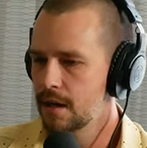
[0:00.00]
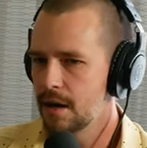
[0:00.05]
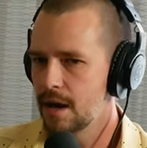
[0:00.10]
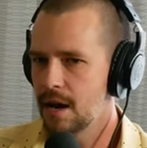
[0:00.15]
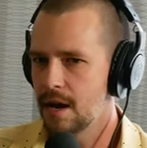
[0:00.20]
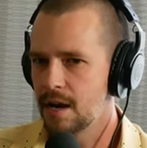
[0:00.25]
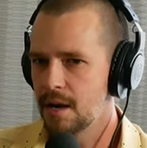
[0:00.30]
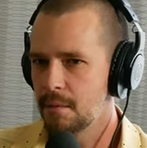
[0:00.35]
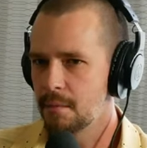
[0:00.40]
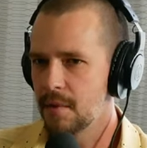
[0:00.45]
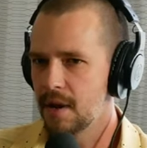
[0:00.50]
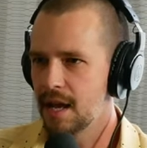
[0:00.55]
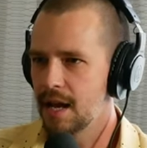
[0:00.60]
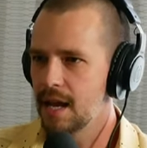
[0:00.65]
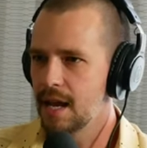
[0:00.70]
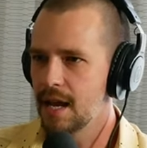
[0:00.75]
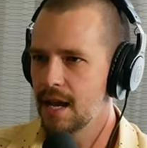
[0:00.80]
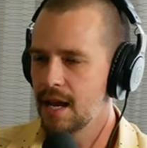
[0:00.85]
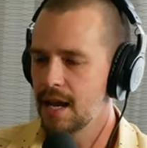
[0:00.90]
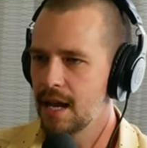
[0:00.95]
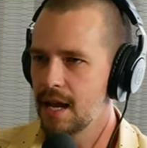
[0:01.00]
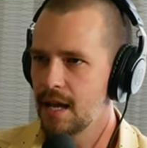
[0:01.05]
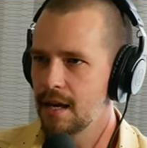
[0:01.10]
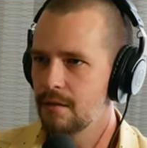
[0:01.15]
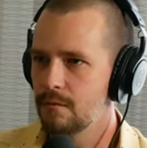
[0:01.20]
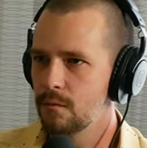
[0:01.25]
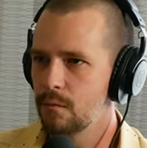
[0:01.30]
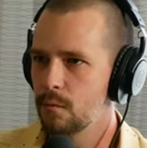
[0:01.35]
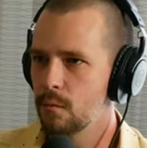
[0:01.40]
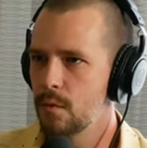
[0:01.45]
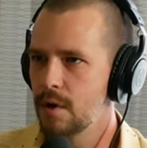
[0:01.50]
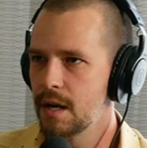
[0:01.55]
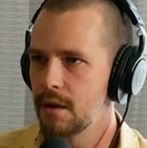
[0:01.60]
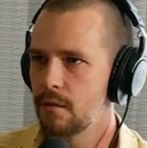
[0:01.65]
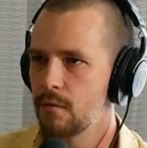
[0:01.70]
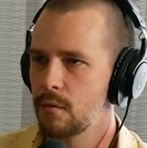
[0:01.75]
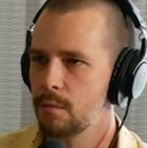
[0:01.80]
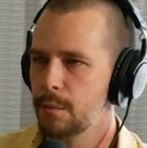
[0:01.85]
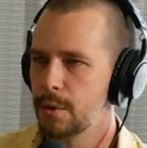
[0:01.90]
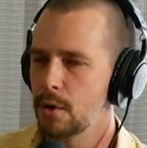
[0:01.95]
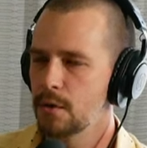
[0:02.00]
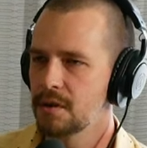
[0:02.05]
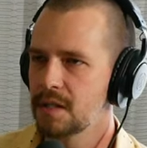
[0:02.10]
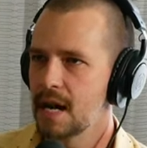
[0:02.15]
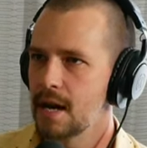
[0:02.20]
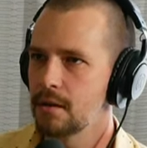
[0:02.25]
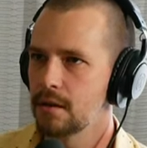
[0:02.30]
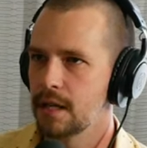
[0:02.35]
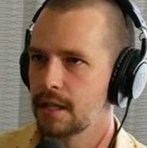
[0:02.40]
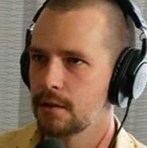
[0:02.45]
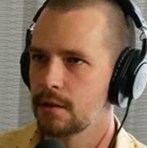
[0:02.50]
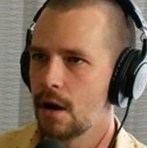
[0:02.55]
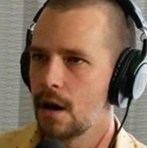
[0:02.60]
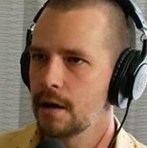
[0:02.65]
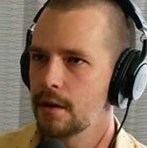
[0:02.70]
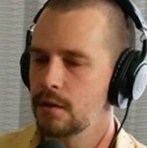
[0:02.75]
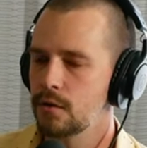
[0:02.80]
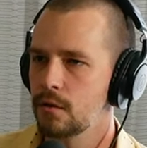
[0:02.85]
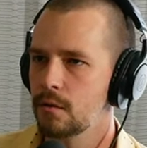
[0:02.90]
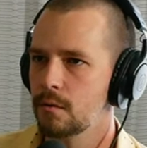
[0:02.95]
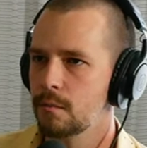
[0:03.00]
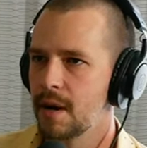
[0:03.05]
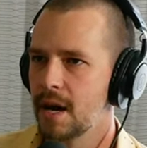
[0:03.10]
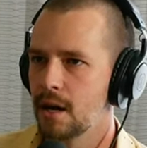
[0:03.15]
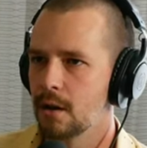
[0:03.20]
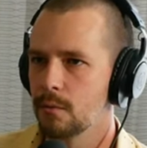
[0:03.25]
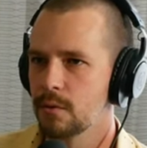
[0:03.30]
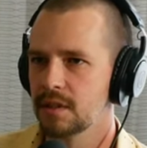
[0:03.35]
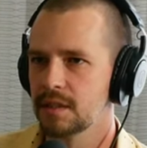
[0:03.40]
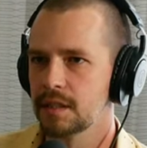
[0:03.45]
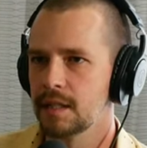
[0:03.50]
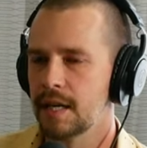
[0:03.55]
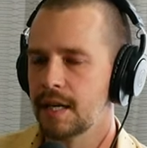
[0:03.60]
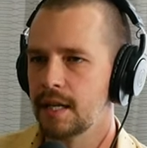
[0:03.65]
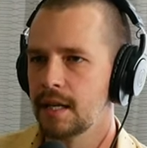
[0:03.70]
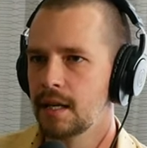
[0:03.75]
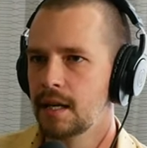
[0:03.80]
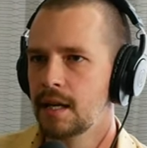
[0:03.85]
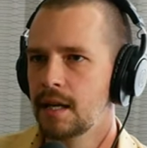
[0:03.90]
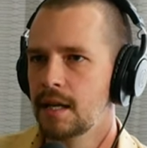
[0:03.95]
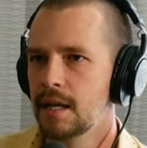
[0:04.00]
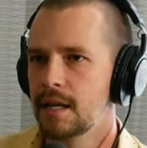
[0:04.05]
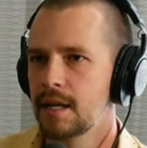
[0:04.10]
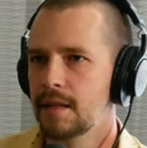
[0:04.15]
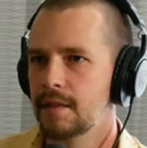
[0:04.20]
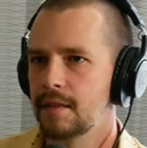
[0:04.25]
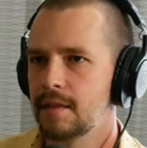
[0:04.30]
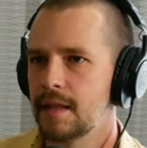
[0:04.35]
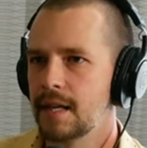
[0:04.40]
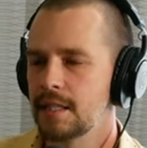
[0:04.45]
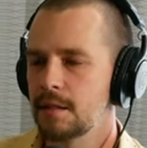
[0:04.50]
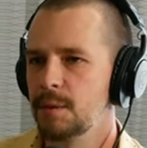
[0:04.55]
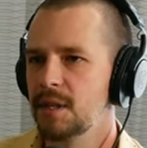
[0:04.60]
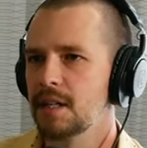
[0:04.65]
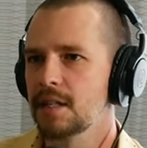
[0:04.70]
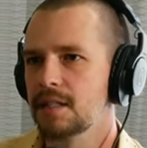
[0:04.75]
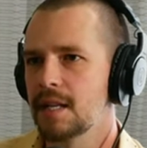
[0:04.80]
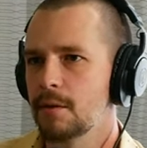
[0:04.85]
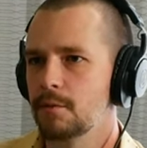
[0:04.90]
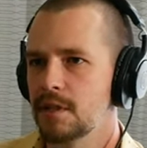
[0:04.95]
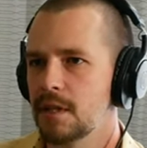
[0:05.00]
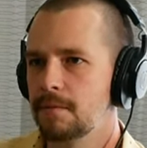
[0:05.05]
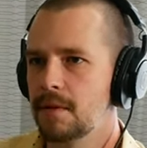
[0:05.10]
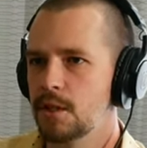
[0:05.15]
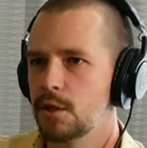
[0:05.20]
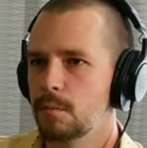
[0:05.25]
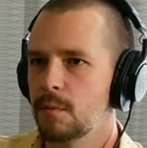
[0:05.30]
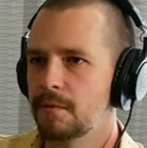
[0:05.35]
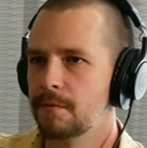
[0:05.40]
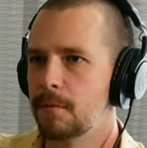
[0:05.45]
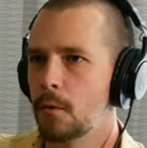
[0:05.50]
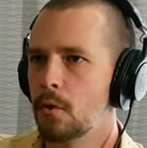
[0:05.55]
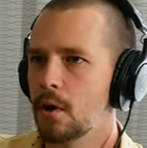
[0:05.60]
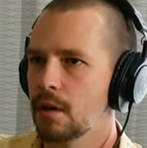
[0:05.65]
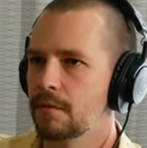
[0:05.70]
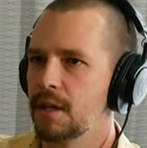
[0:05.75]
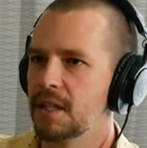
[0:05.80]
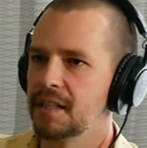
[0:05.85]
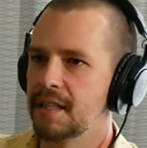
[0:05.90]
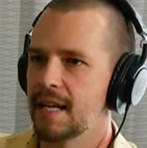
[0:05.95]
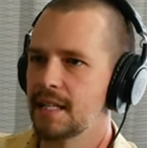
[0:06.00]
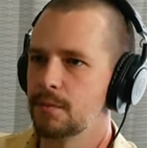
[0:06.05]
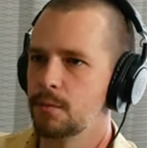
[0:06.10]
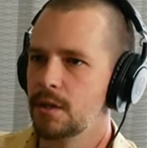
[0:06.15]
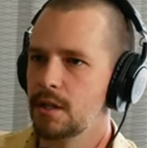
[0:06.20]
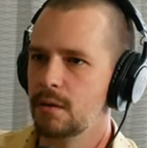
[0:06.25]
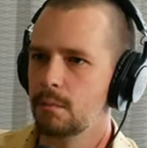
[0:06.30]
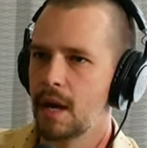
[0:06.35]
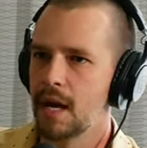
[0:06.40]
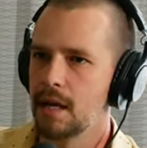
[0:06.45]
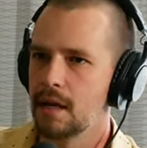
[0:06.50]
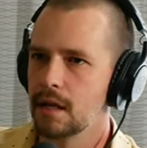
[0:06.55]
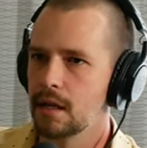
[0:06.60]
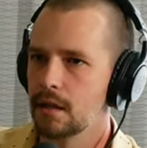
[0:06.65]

Um, and, it, and when it broke down, like talking to him about it was like, that's because that was the vision before of like, that's when you make